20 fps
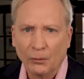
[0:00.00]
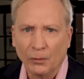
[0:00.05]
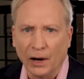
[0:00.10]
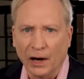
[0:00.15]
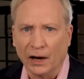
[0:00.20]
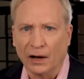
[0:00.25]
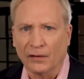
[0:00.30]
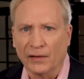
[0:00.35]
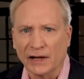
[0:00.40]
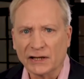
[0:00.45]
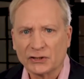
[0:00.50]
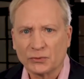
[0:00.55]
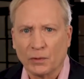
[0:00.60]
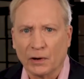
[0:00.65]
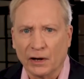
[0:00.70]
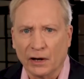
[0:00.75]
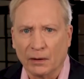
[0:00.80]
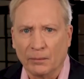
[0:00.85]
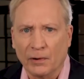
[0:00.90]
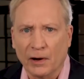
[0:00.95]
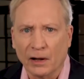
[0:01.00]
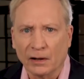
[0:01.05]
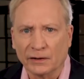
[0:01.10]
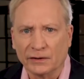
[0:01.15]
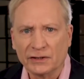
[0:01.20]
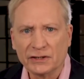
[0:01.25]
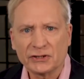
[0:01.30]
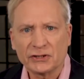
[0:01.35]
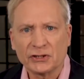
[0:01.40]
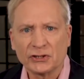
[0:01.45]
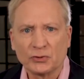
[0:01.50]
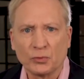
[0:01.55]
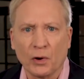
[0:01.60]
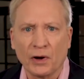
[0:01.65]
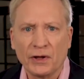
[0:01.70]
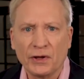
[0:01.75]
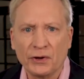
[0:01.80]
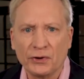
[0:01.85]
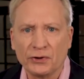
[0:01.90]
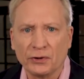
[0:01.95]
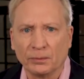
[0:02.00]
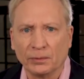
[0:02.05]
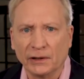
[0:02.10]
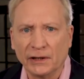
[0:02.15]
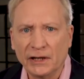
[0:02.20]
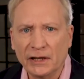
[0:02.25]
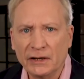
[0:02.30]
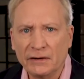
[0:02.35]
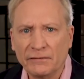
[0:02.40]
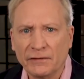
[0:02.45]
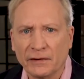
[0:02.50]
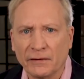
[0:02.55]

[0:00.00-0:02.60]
Well, that's what our politicians want you to believe,